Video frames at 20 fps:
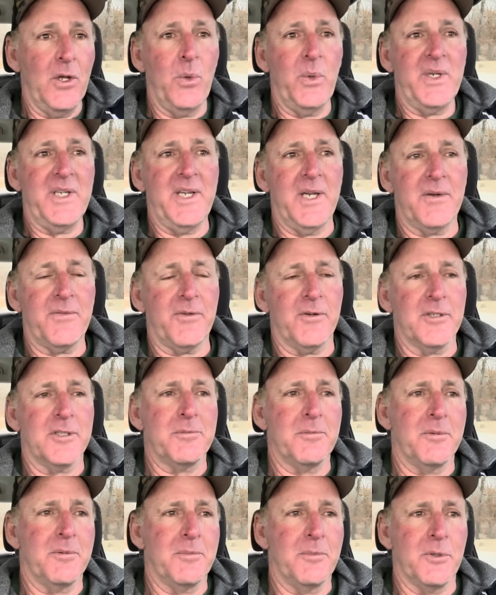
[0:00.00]
only difference
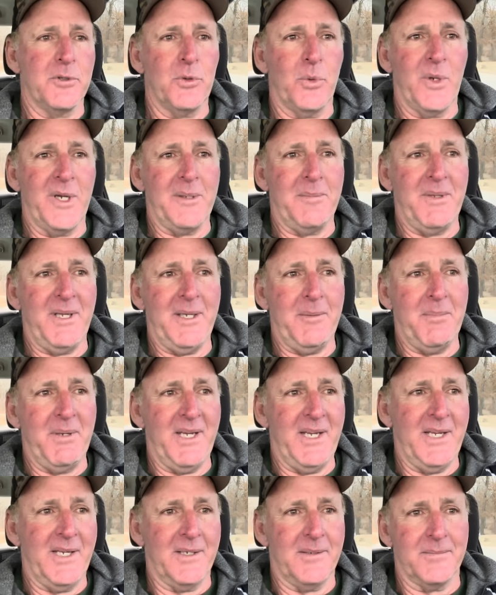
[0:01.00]
between me
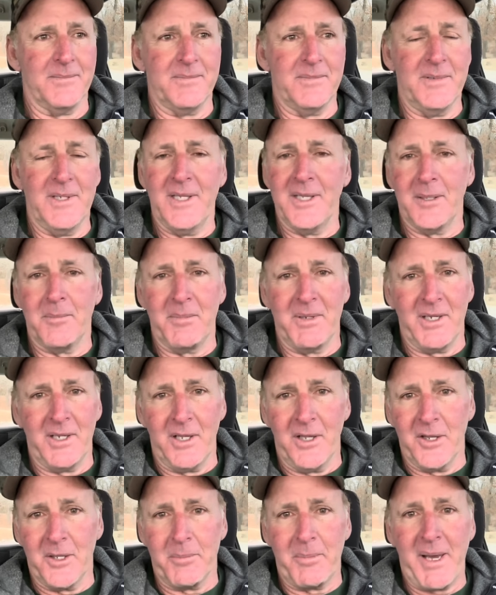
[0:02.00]
being in the
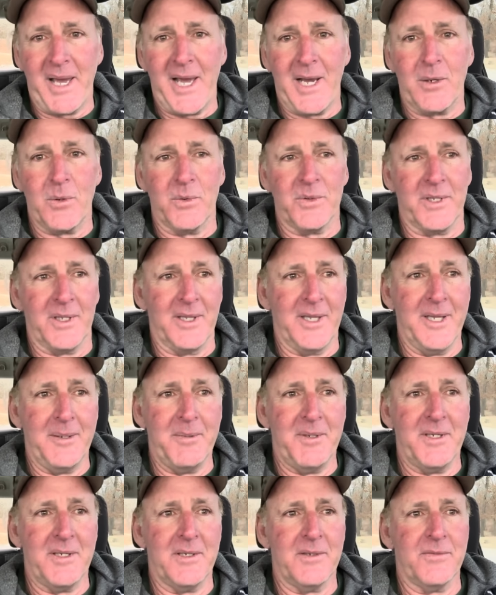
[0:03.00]
middle of the pack with a
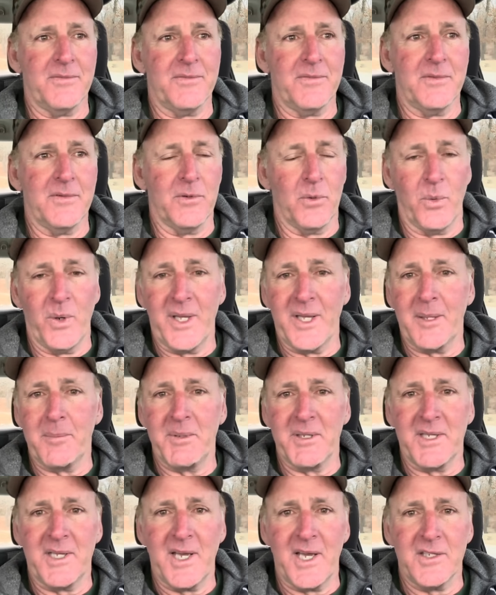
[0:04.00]
limit, the way that I've
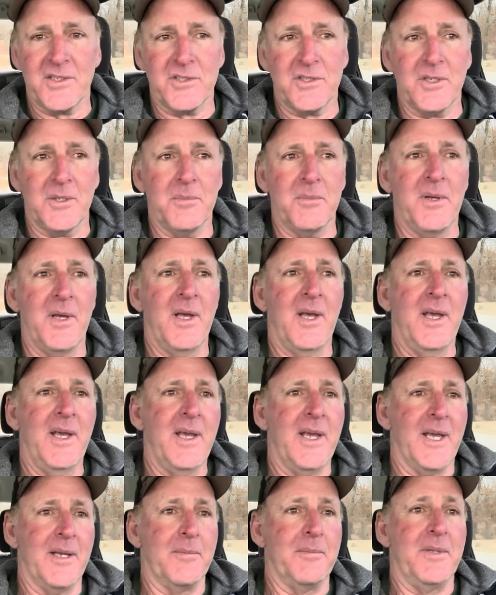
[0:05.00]
been catching them,
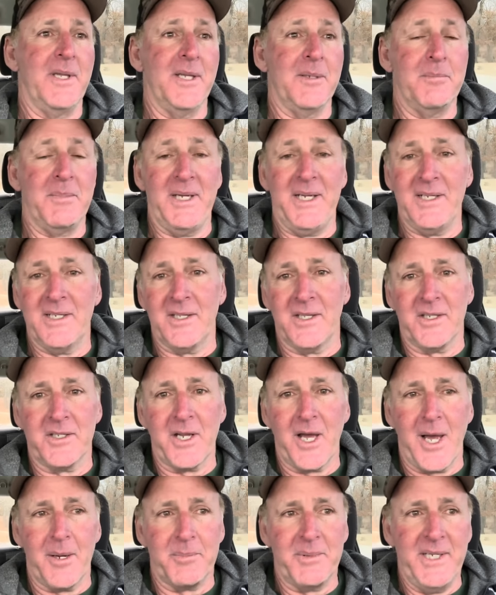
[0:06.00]
and then being in the
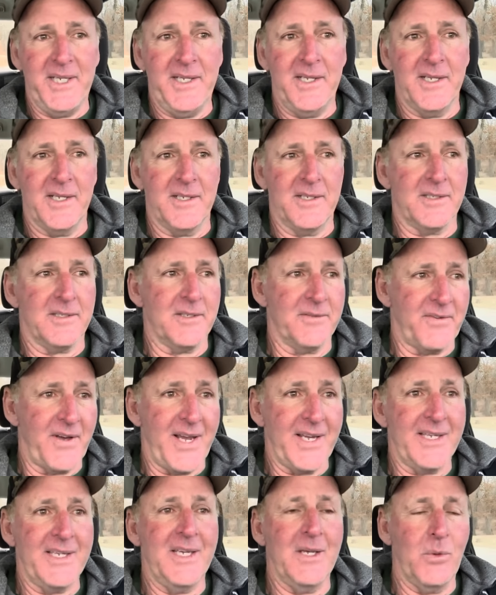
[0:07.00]
top 10 is if
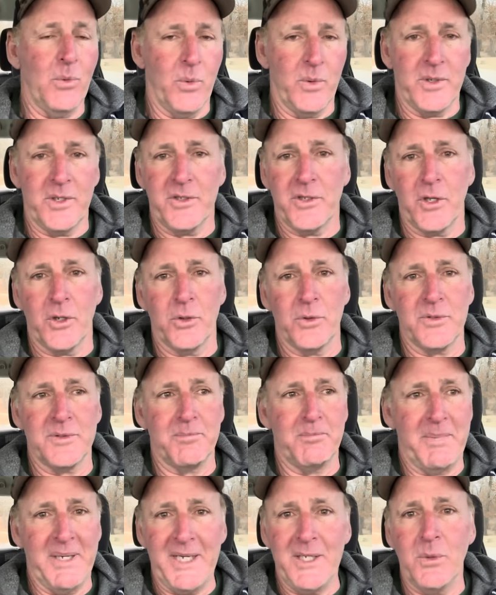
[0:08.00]
I get one of those
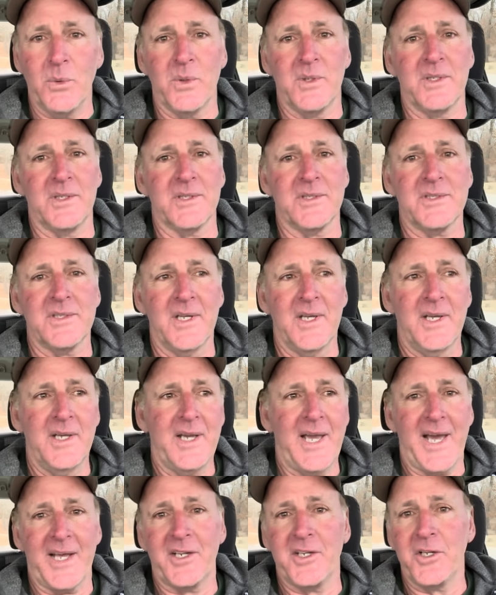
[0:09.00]
big ones
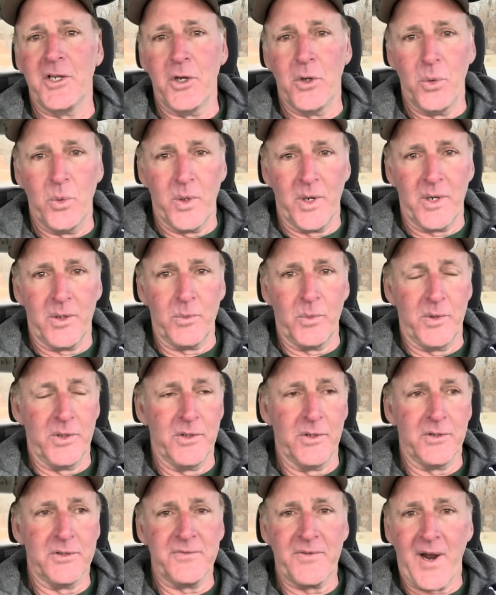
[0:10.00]
out of nowhere, one of
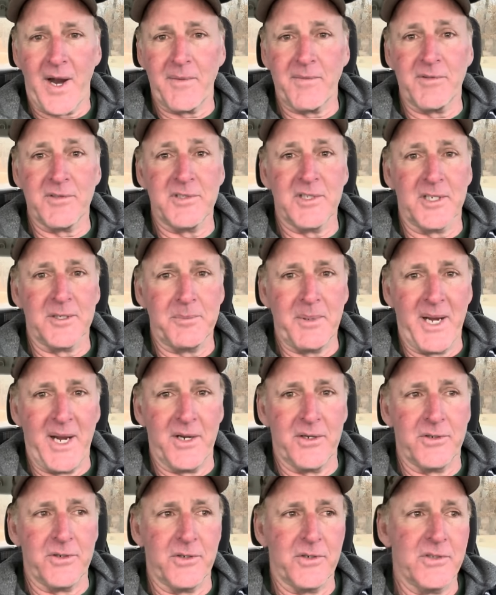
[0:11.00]
those 5 or 6
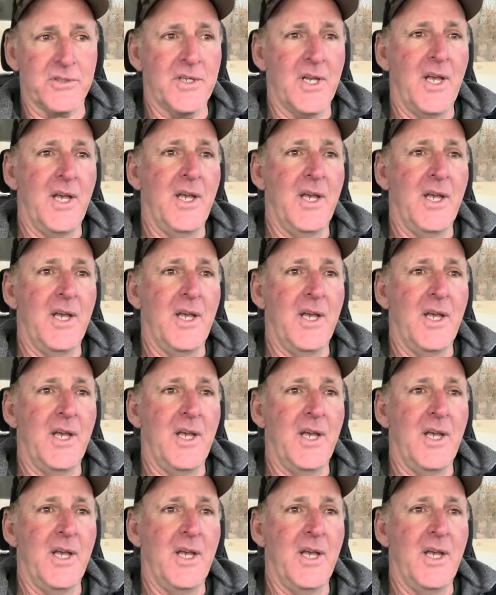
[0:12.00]
pounders.